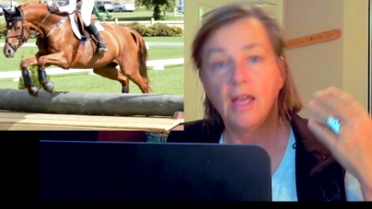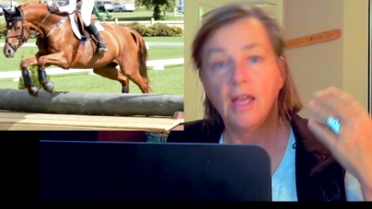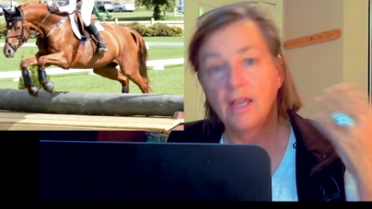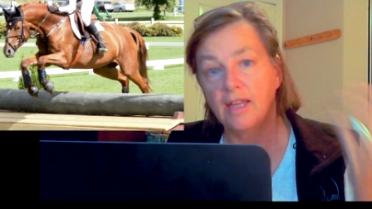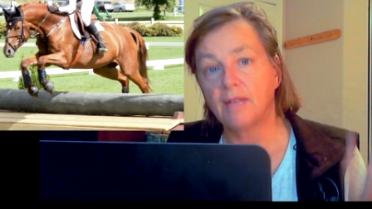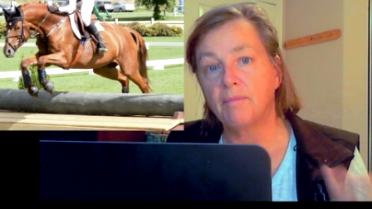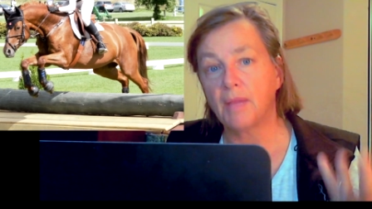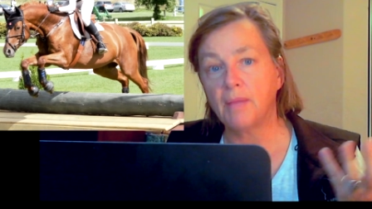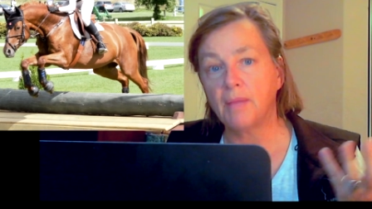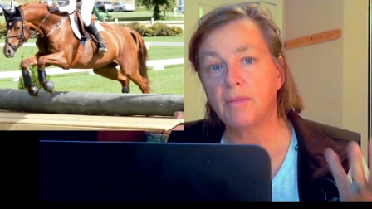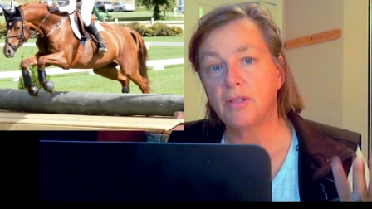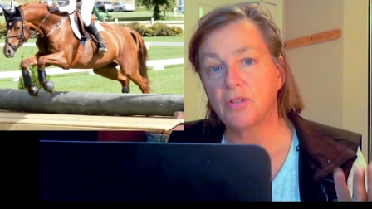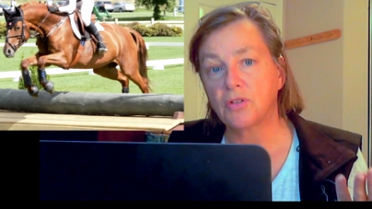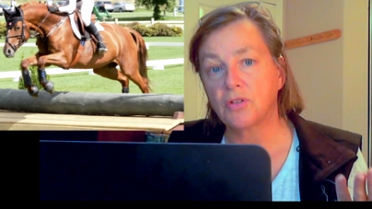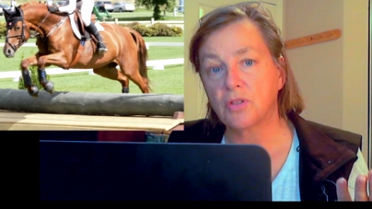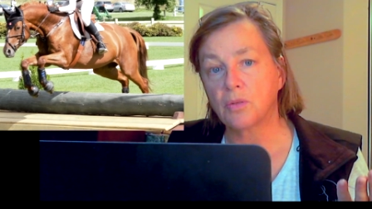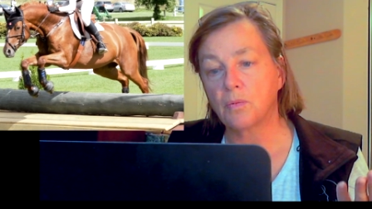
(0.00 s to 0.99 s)
It may be
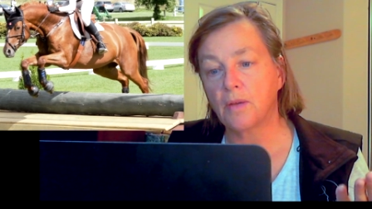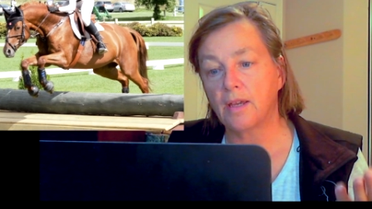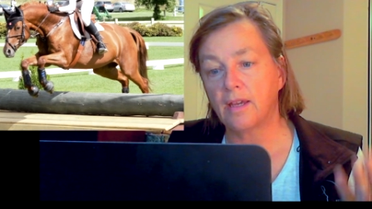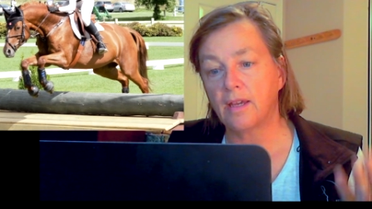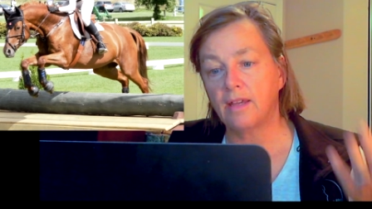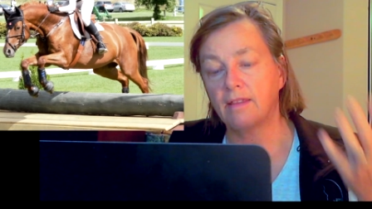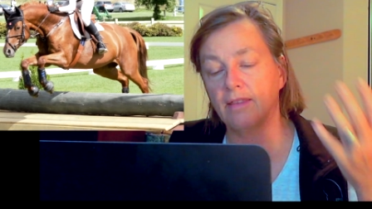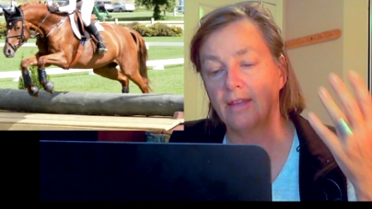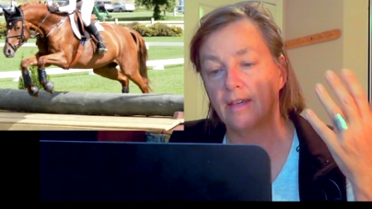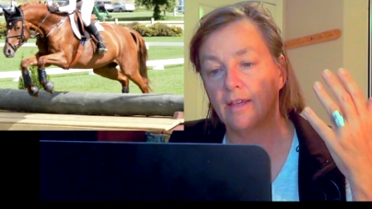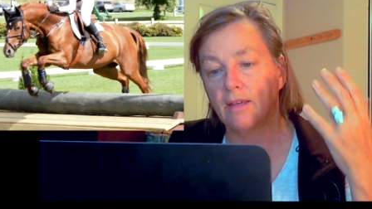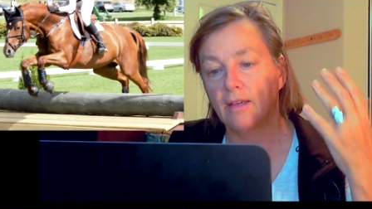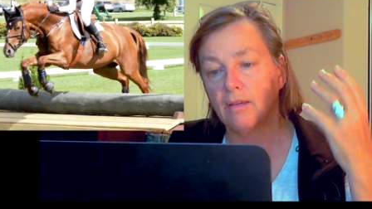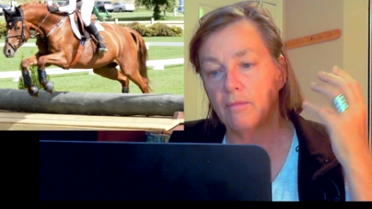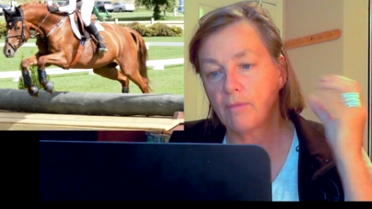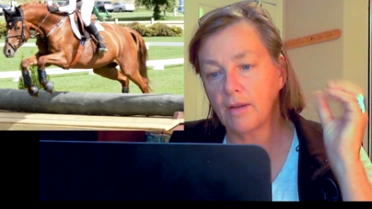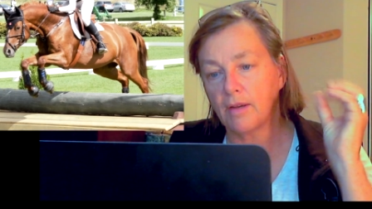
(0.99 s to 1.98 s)
just the way
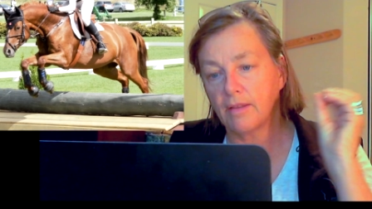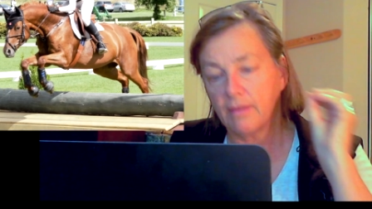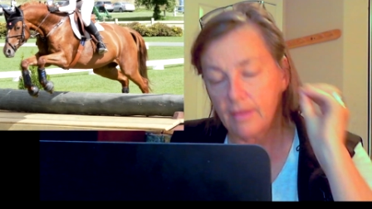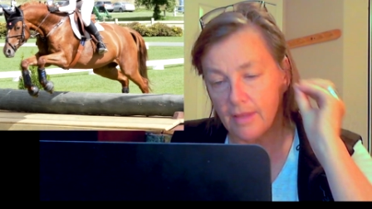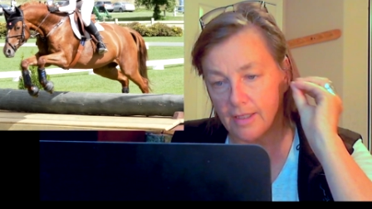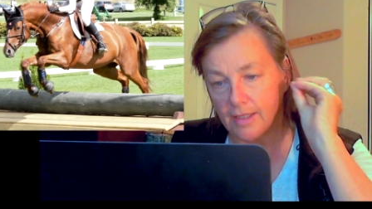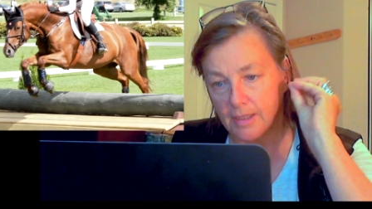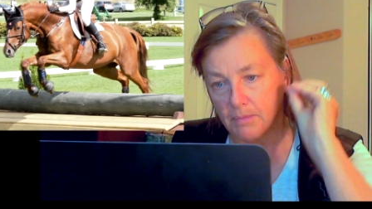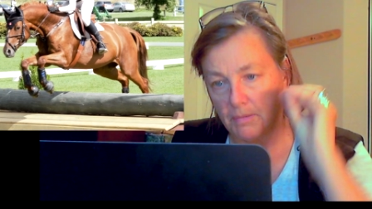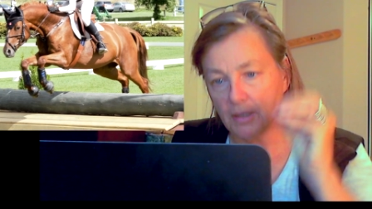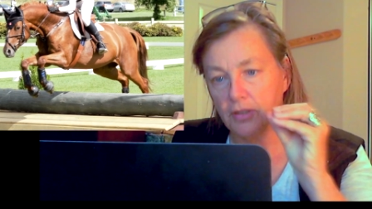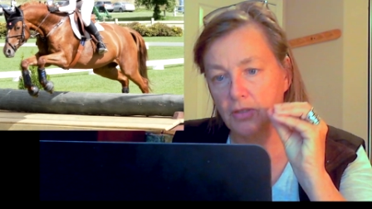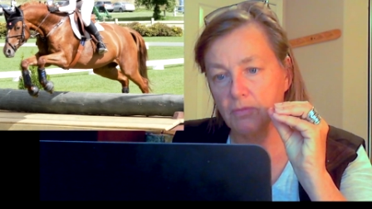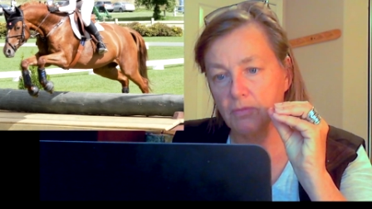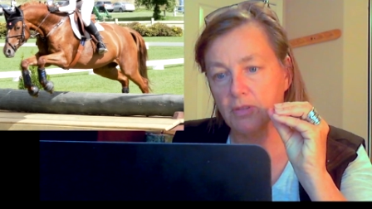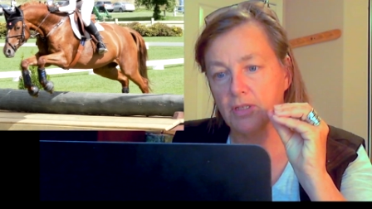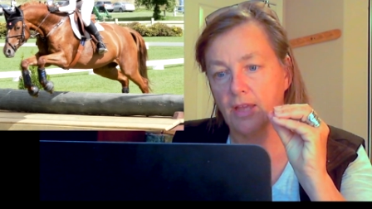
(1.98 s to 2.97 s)
the when this
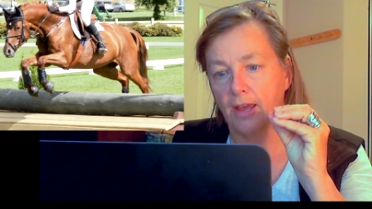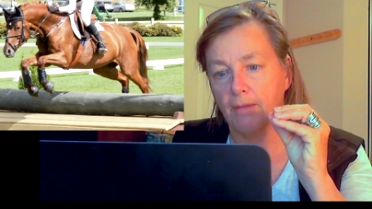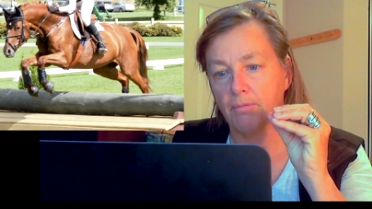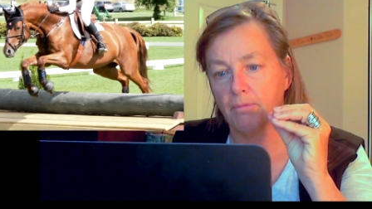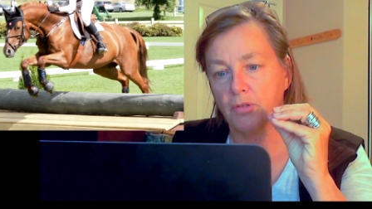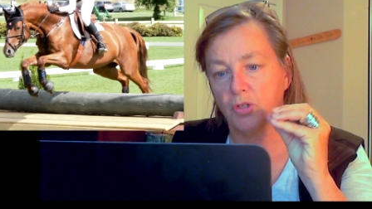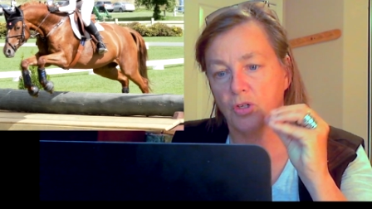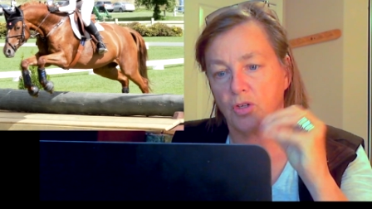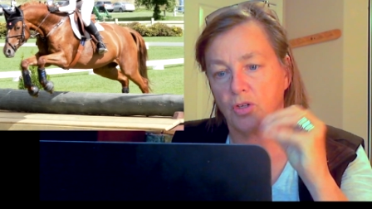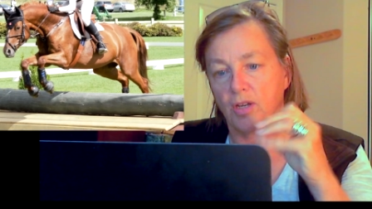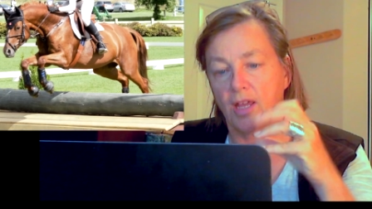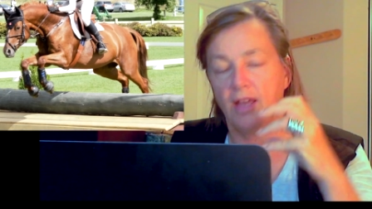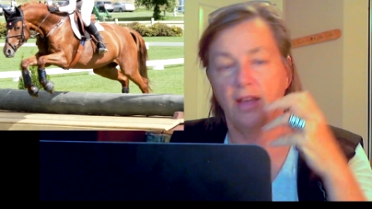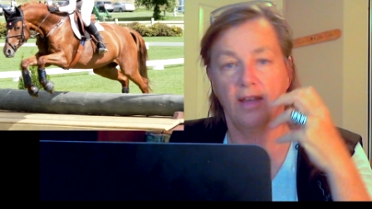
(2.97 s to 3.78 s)
picture was captured.